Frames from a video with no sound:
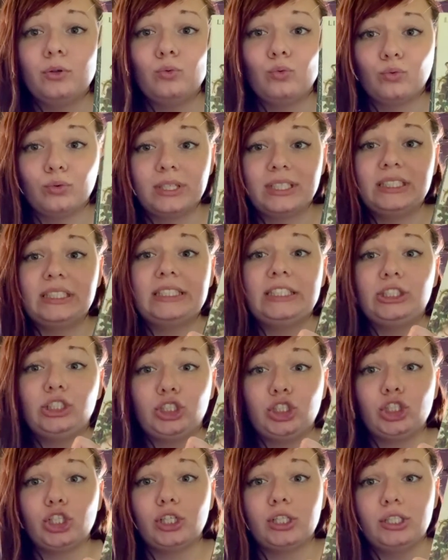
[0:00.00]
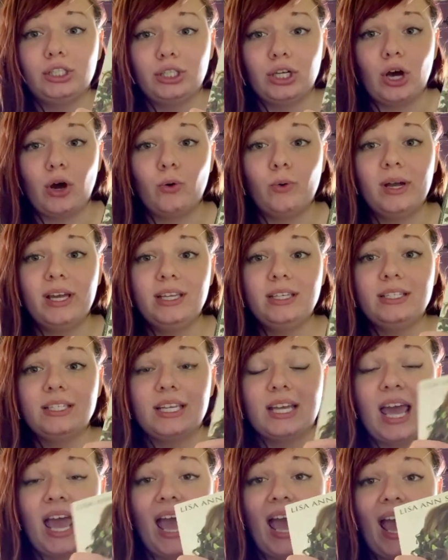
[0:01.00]
really should know it
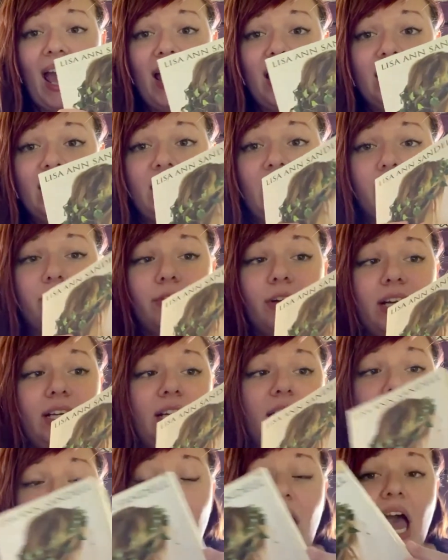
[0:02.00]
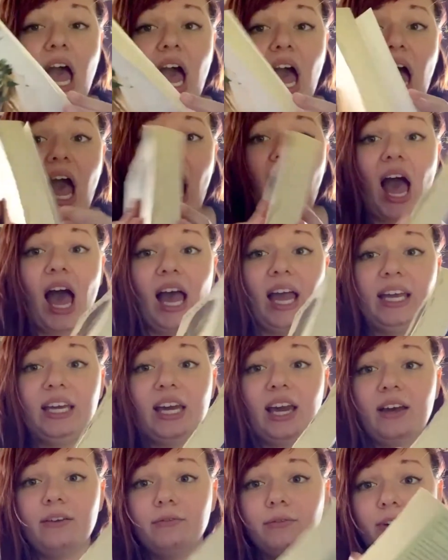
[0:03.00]
and have read it. I
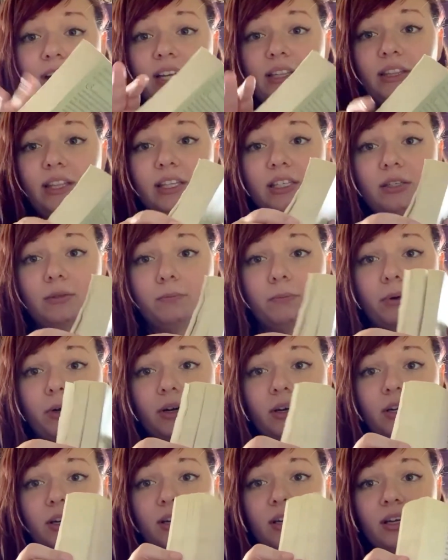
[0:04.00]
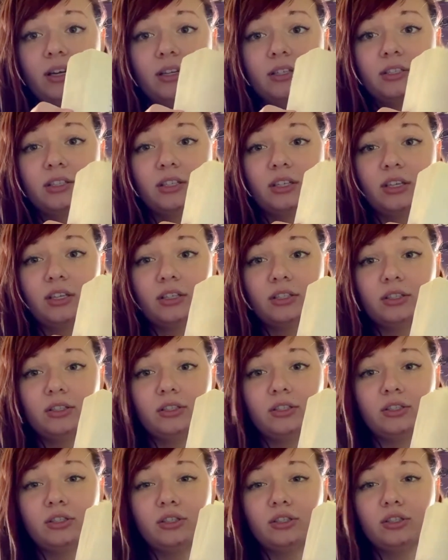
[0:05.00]
have read this book
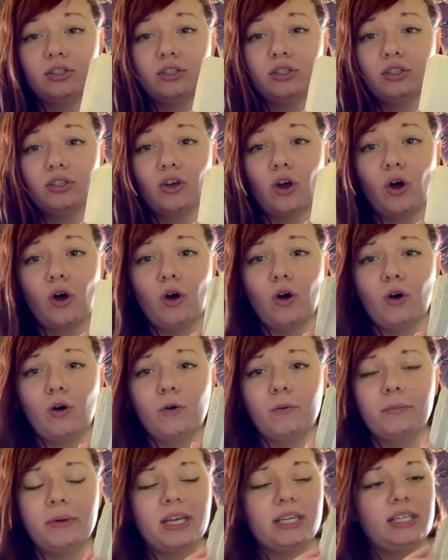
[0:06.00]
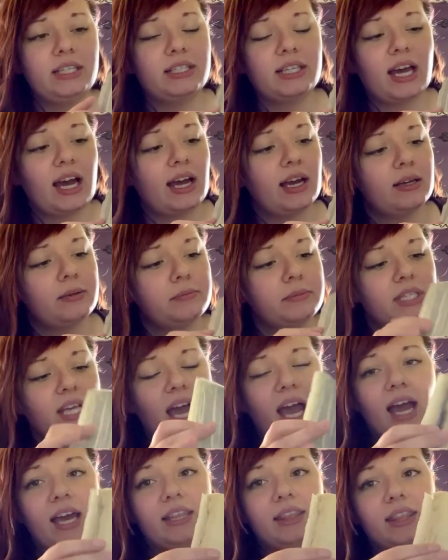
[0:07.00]
so many times.
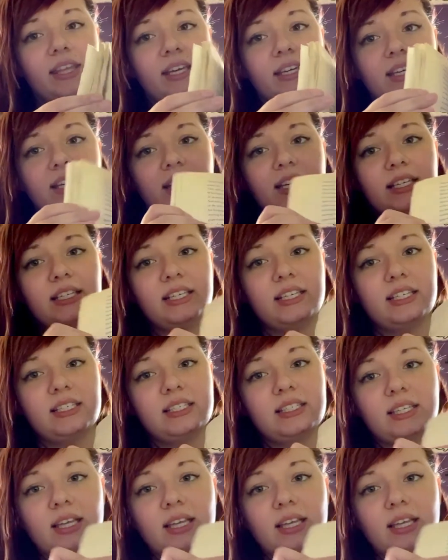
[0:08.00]
I think it is